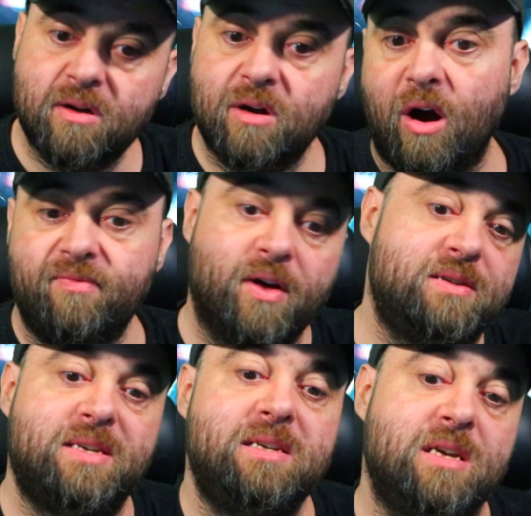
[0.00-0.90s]
of
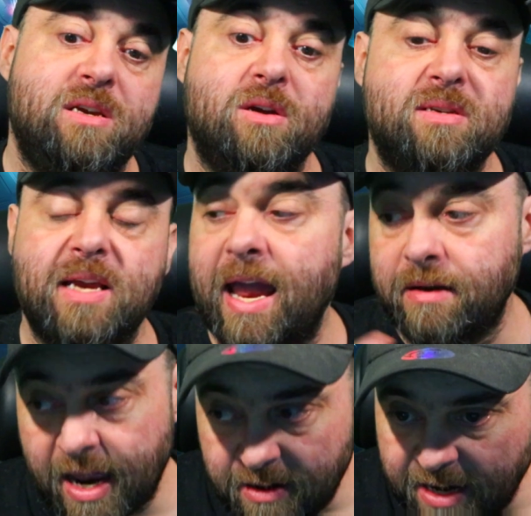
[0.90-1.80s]
those CCUs
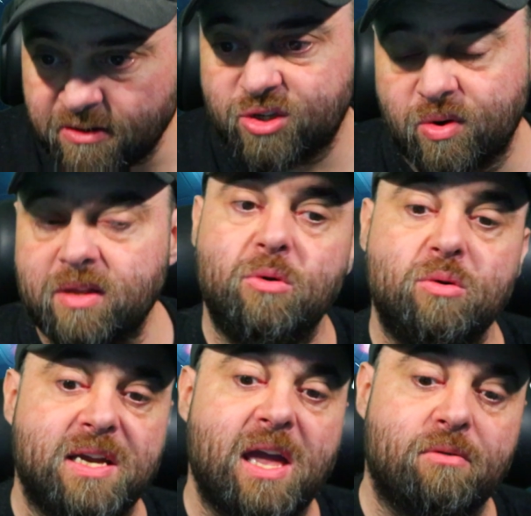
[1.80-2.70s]
and string them all
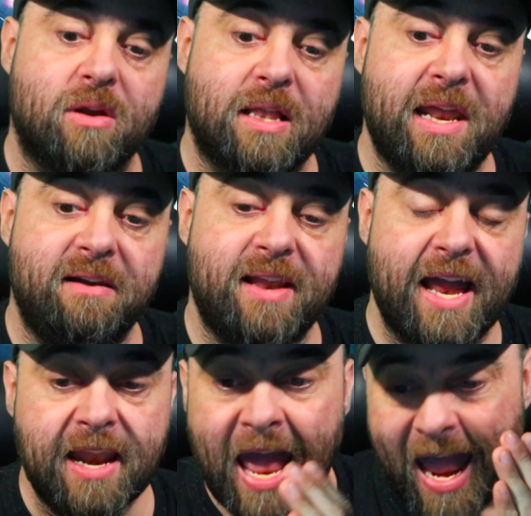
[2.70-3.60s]
together at a later
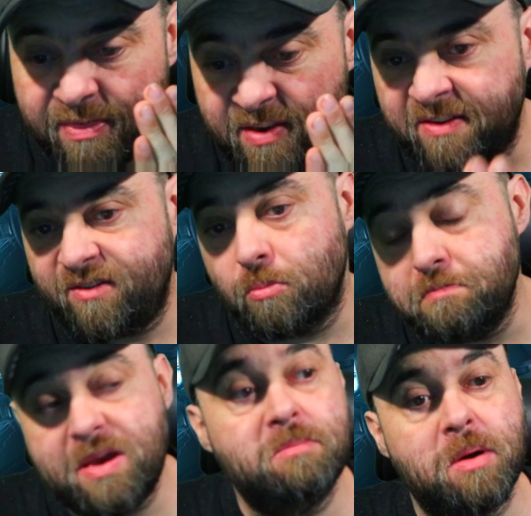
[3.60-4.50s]
date. And this is your
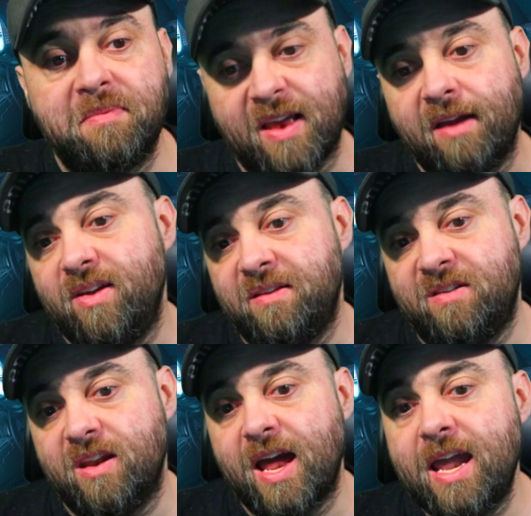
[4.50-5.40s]
minimum savings
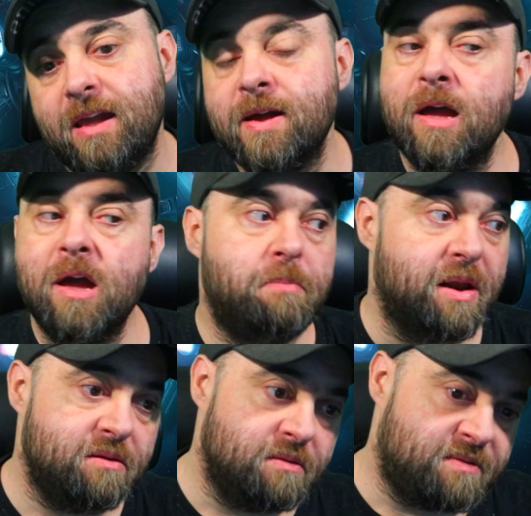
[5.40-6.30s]
today,
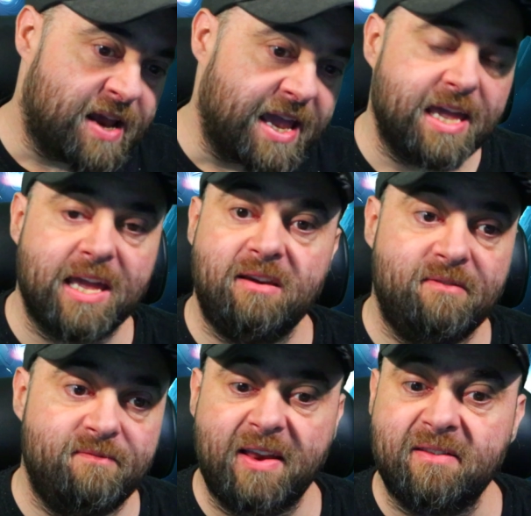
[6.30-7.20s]
but taking in
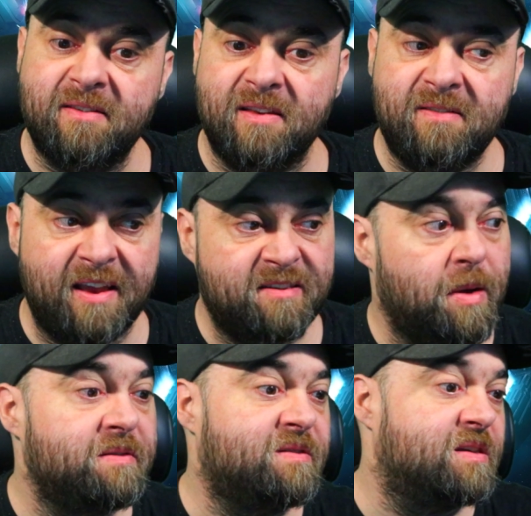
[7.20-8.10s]
Invictus in 6
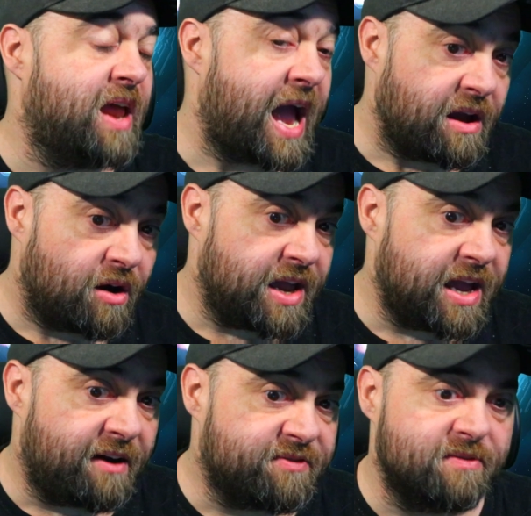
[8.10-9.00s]
months and AIA
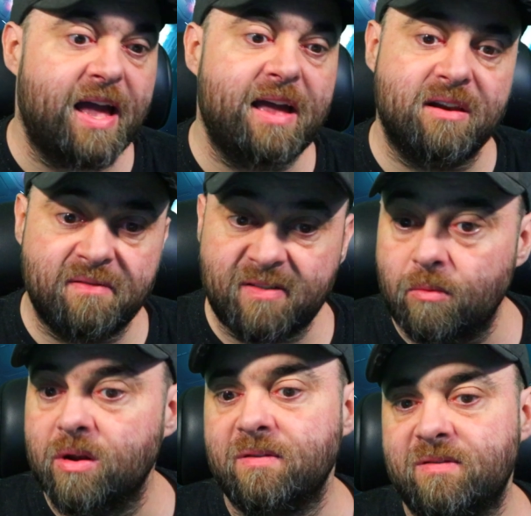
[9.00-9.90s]
after that and so
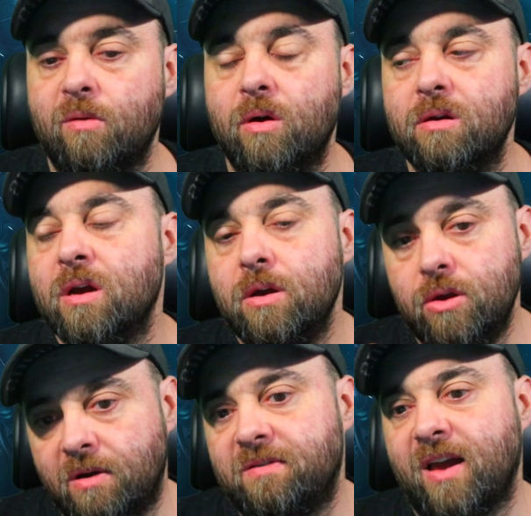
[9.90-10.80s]
on,
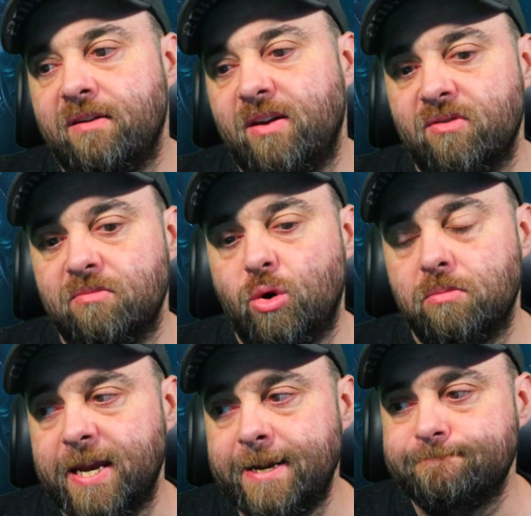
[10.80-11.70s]
you could save even more money.